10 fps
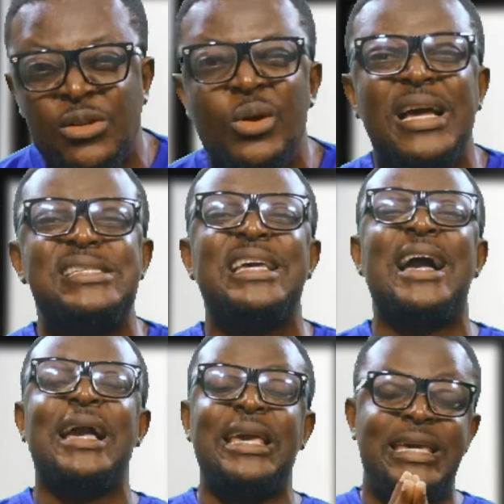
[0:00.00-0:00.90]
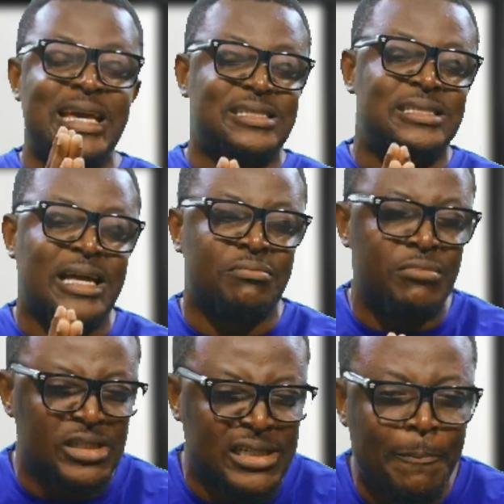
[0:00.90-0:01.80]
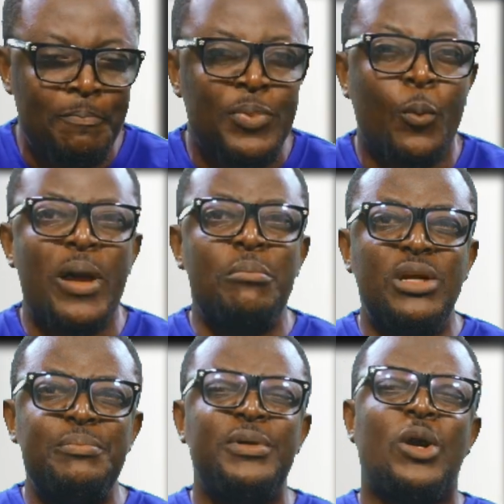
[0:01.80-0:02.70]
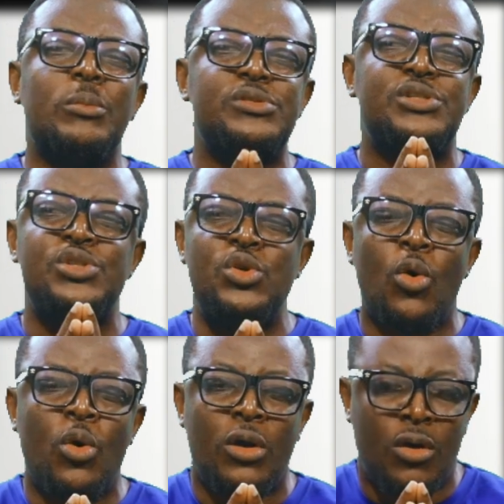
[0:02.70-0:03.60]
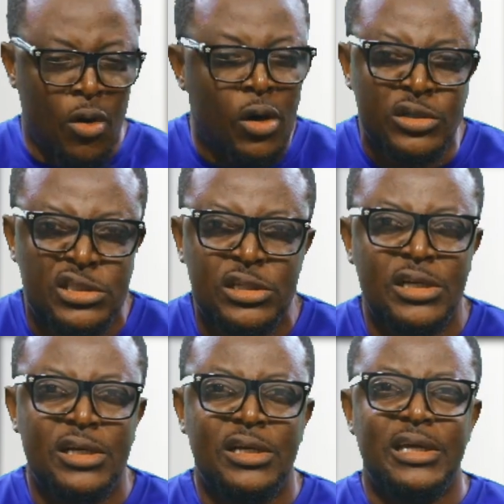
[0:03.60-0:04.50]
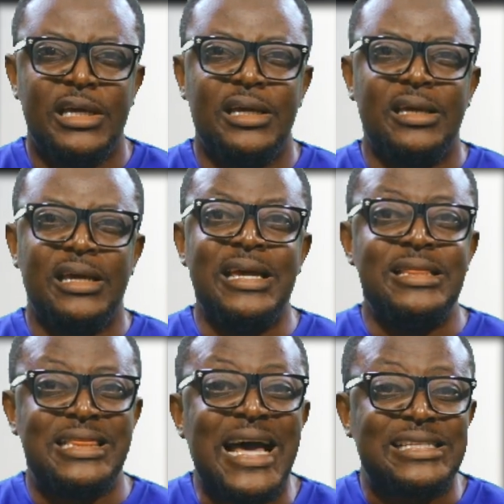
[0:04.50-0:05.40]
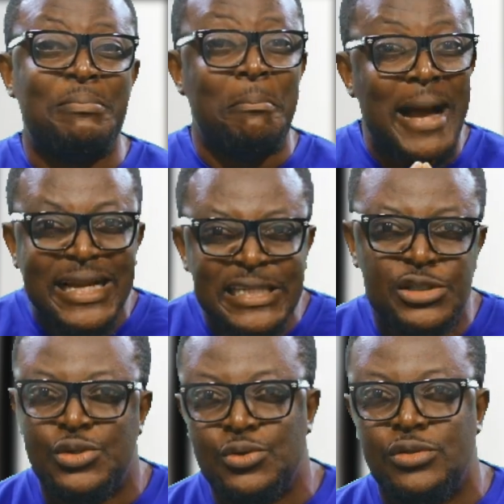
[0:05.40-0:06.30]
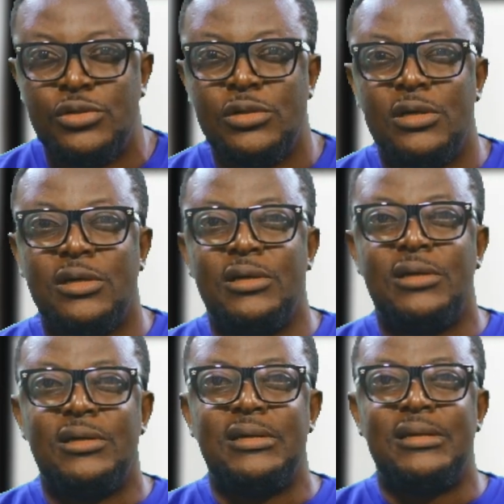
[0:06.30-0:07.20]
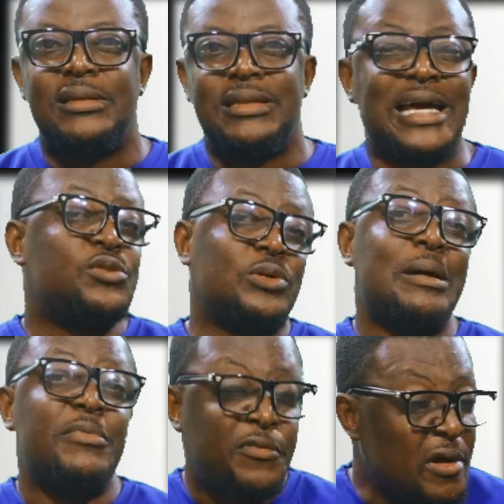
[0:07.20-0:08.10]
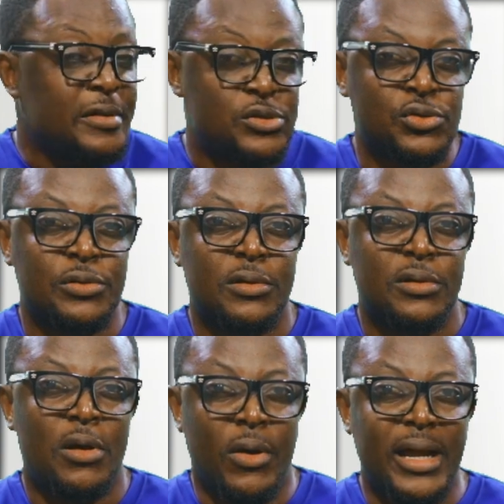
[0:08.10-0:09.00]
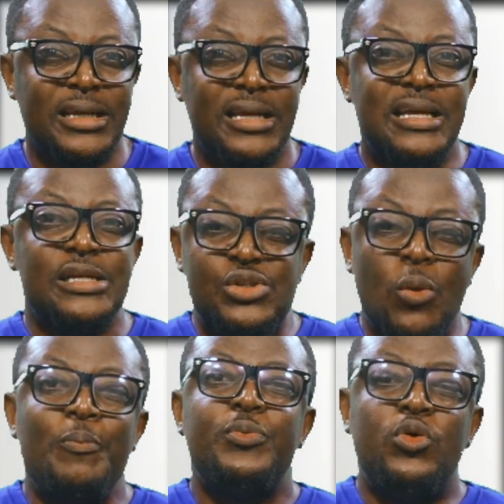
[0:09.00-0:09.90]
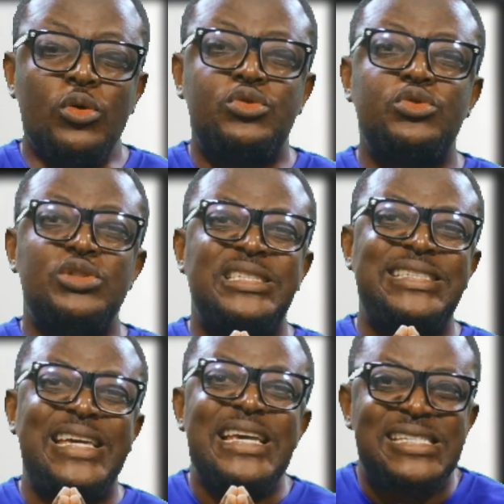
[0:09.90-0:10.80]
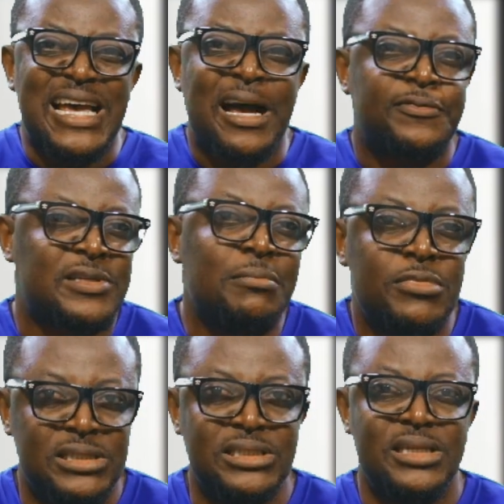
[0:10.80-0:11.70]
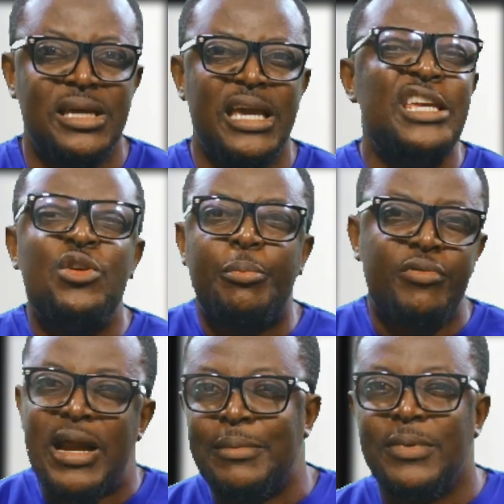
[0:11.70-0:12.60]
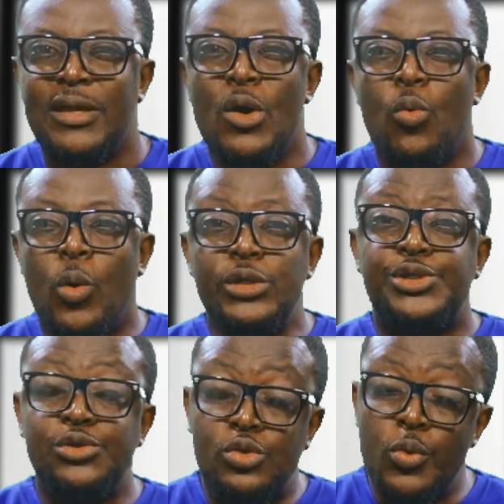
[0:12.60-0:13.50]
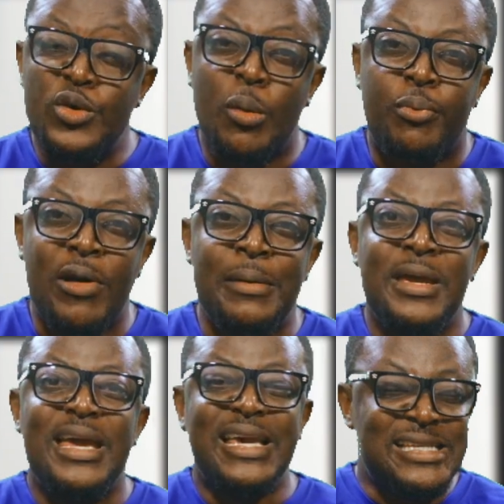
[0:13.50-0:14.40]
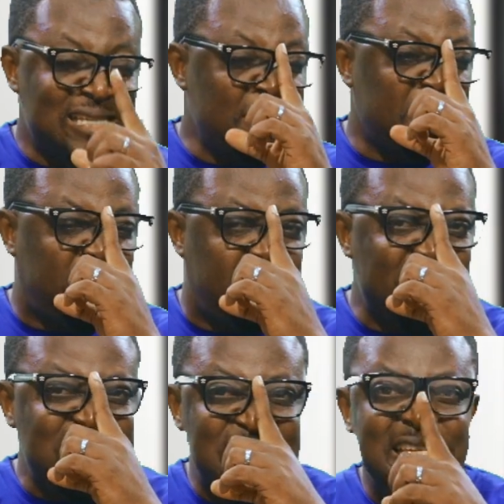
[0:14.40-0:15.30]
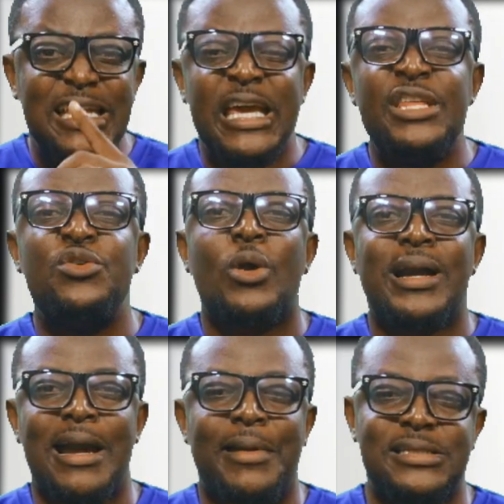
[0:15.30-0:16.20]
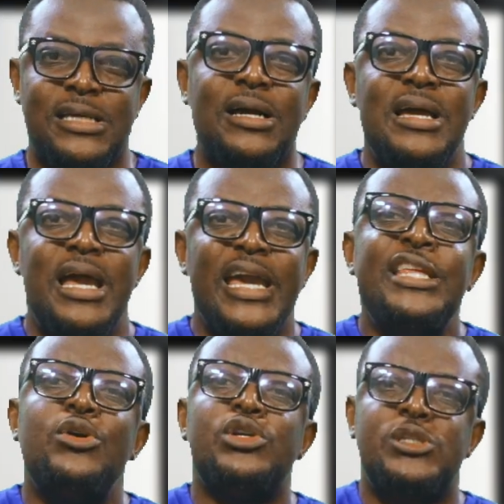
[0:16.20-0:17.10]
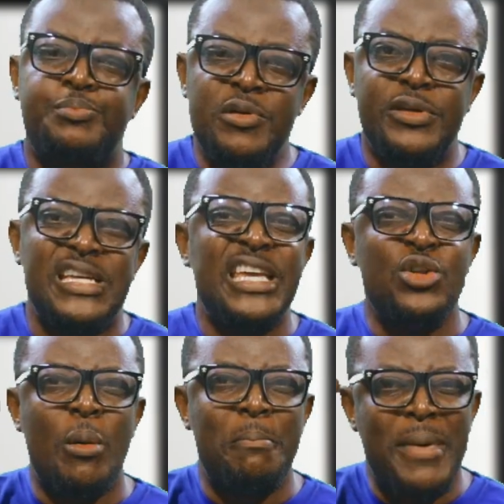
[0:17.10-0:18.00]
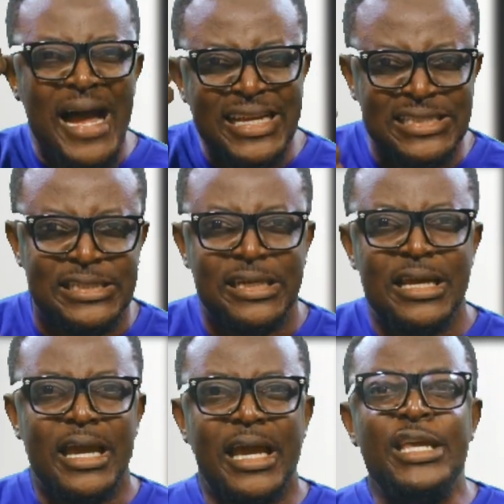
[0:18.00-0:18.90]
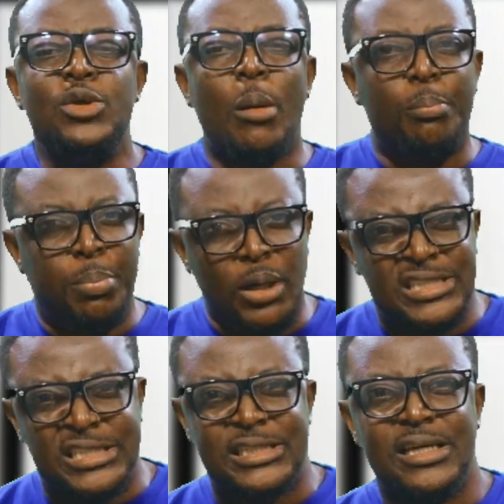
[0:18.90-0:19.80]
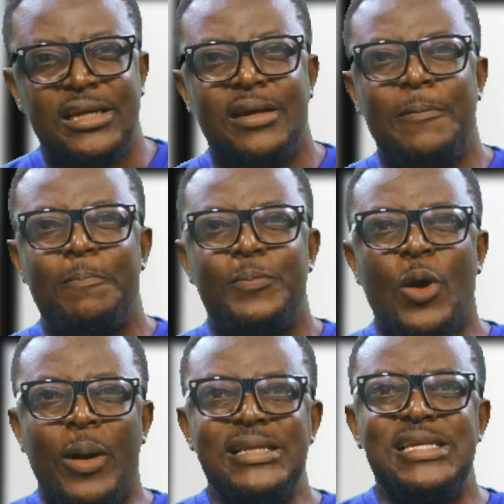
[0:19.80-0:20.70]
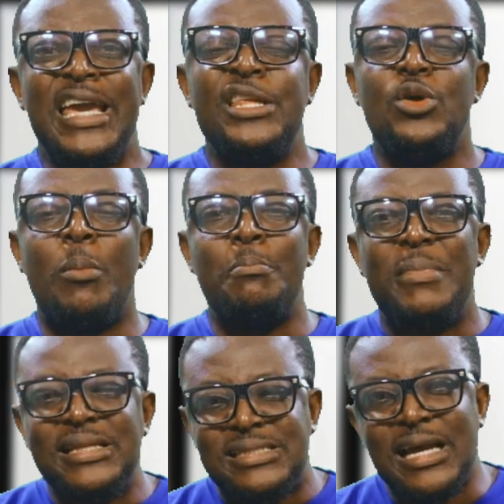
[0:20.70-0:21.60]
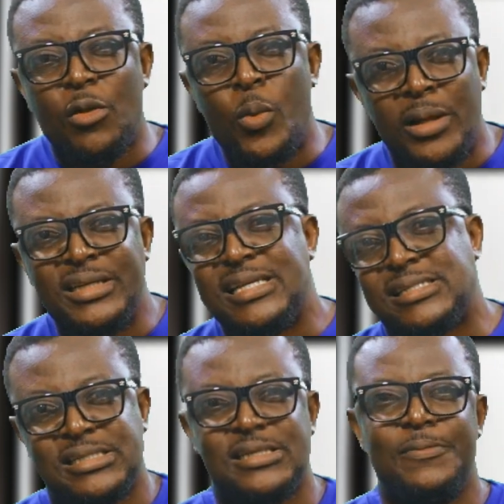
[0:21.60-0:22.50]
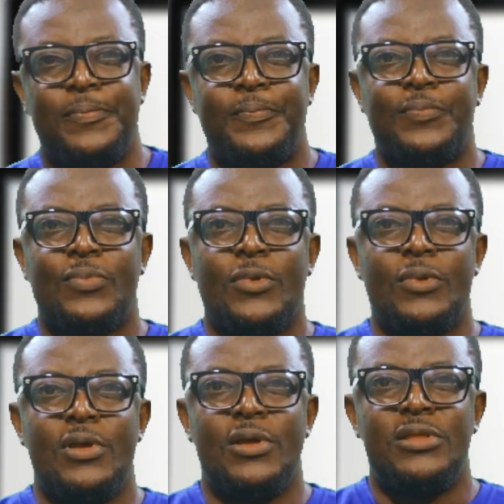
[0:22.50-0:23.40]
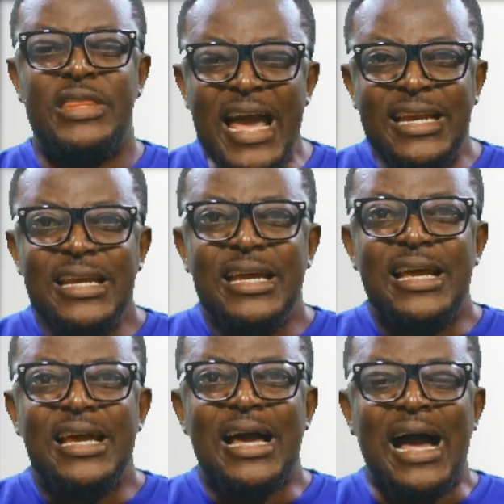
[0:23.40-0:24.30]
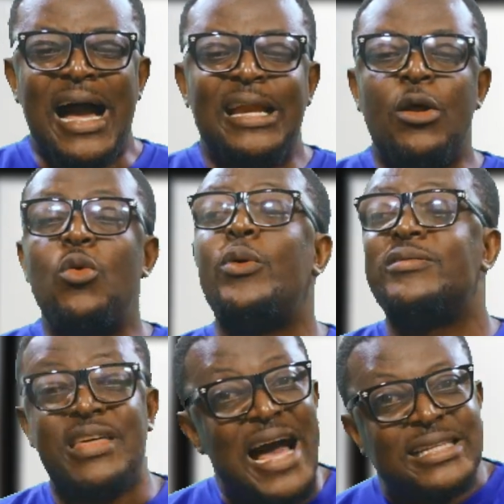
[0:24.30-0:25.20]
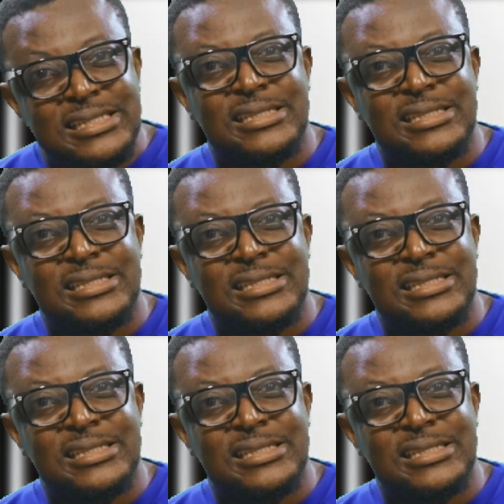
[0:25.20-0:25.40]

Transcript: as long as they can get that money when money becomes your god in that magnitude that is what i'm referring to all right so don't chase after money in your prime what you should do in your prime is investing in your character, in your spirit, in your mind, in your body, all right, in your mental wellness. Then, along with that,